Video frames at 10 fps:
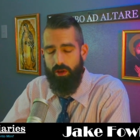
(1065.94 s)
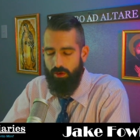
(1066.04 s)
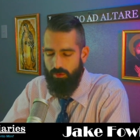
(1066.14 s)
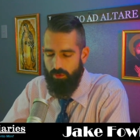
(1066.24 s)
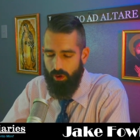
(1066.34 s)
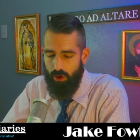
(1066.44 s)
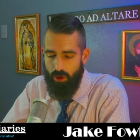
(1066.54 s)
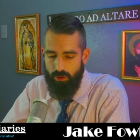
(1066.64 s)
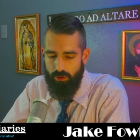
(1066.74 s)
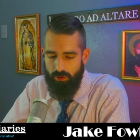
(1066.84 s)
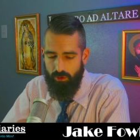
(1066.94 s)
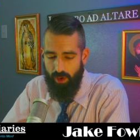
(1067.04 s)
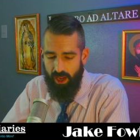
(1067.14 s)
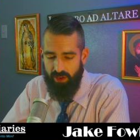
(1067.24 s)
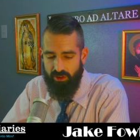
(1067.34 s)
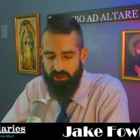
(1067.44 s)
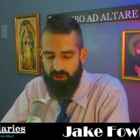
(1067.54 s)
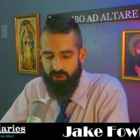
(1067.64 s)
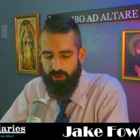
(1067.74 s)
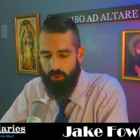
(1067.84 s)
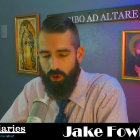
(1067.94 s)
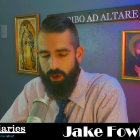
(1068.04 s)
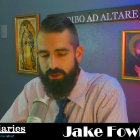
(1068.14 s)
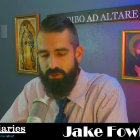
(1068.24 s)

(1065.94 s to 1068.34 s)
Recall, Tarasius was